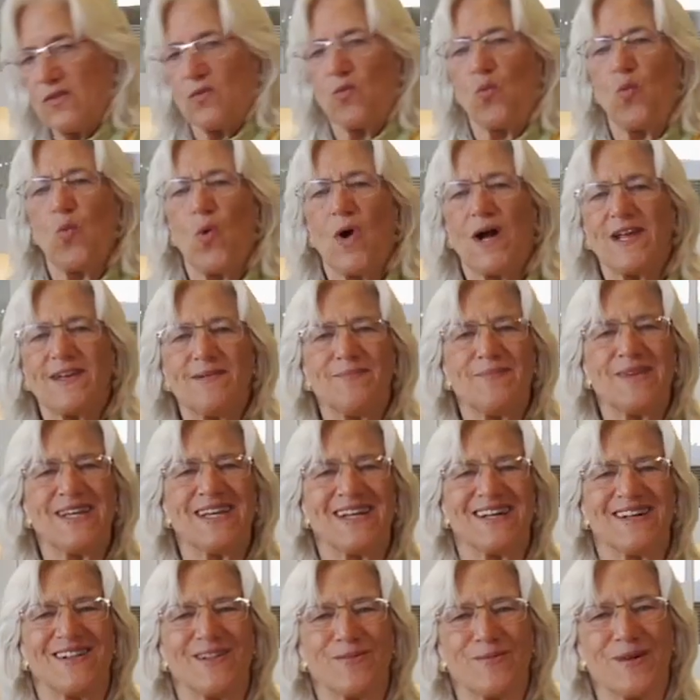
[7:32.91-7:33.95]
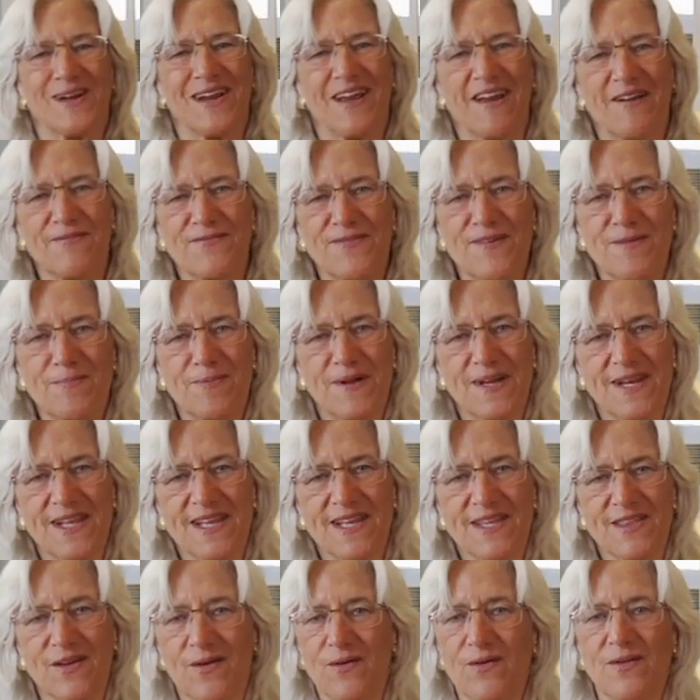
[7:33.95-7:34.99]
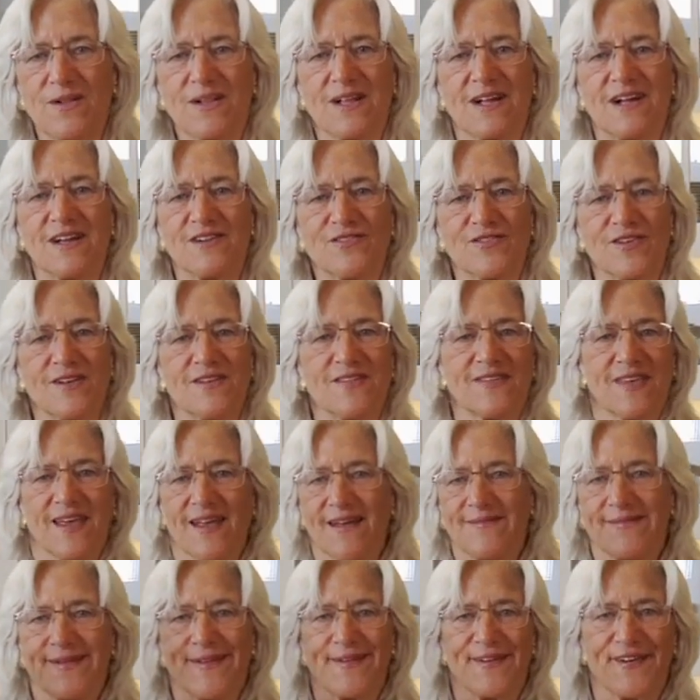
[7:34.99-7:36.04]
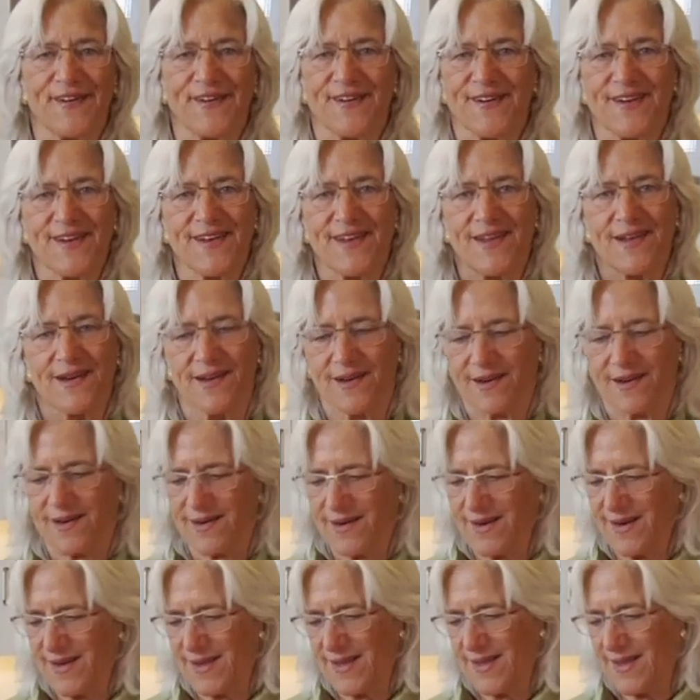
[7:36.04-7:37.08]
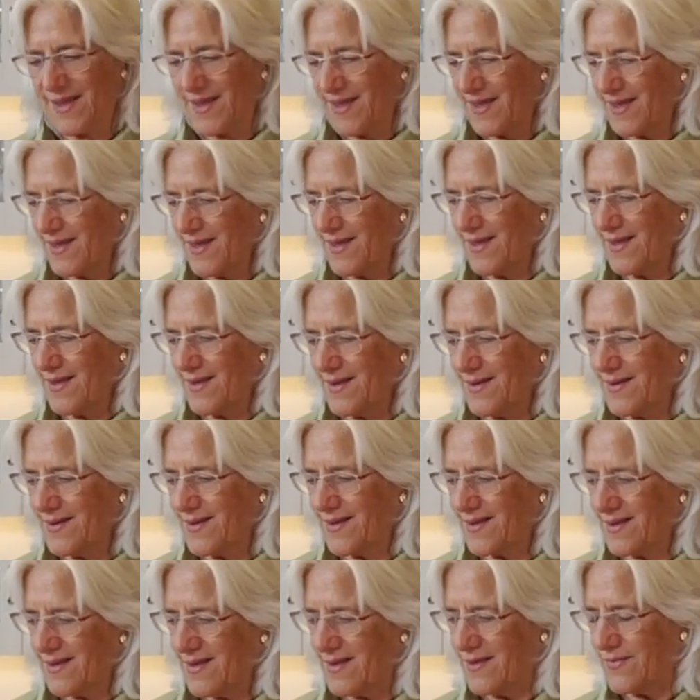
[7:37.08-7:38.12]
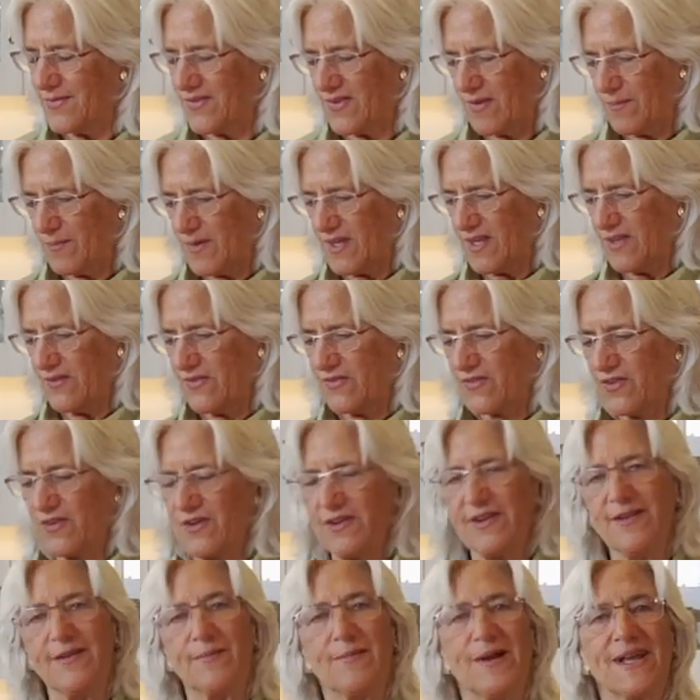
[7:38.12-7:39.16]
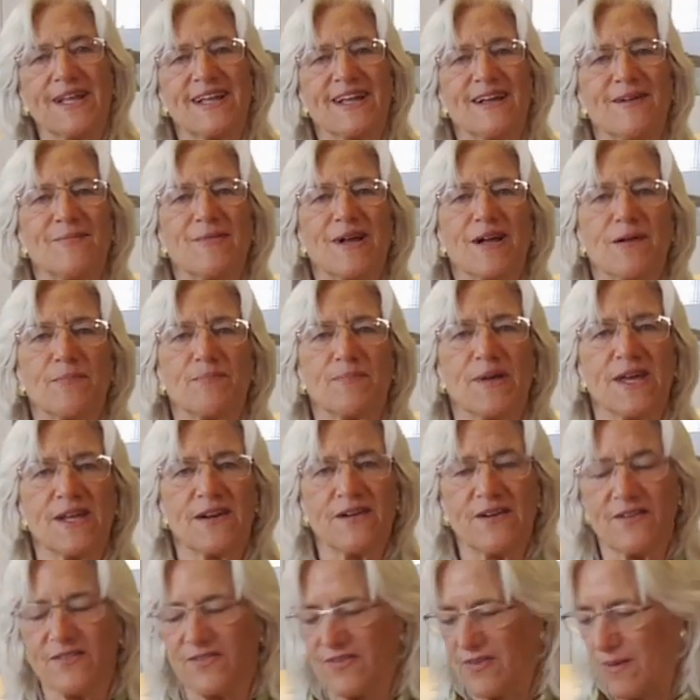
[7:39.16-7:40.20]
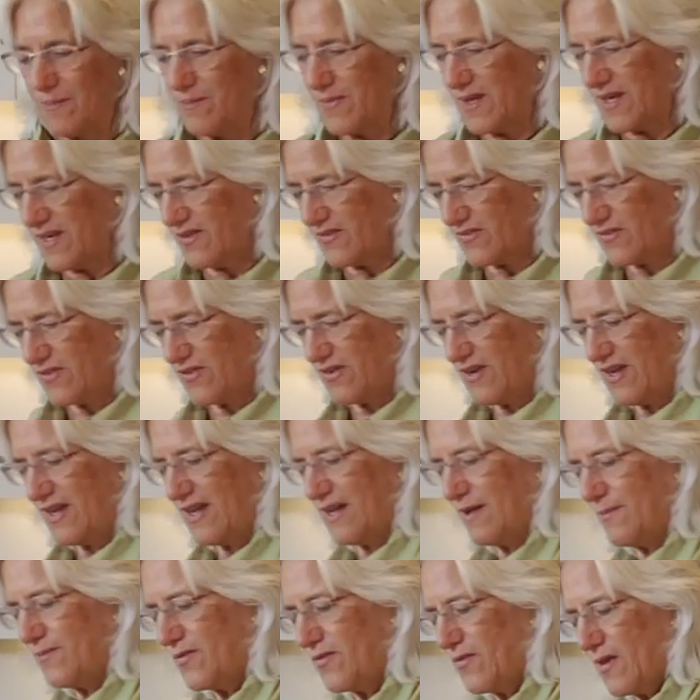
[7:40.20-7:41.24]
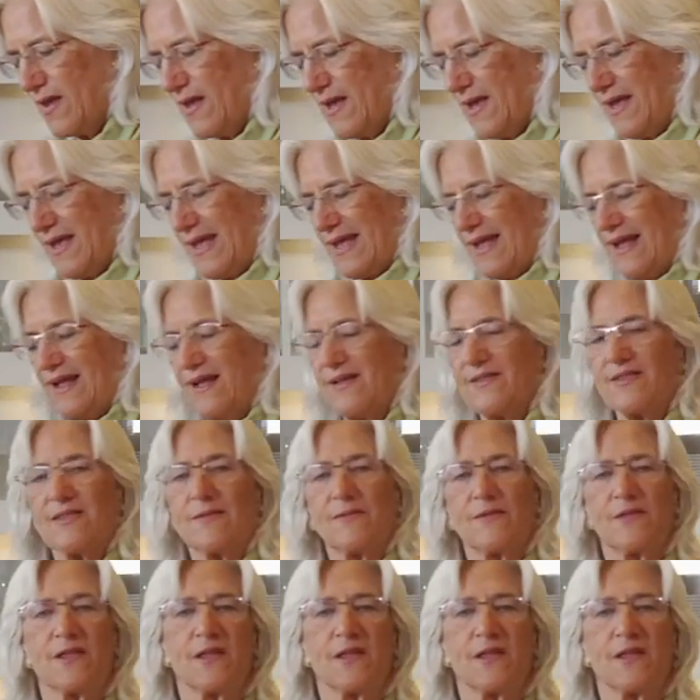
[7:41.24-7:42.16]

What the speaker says: the one meal where everybody in the whole country is having turkey dinner. And somebody's turkey might come out better and somebody's turkey comes out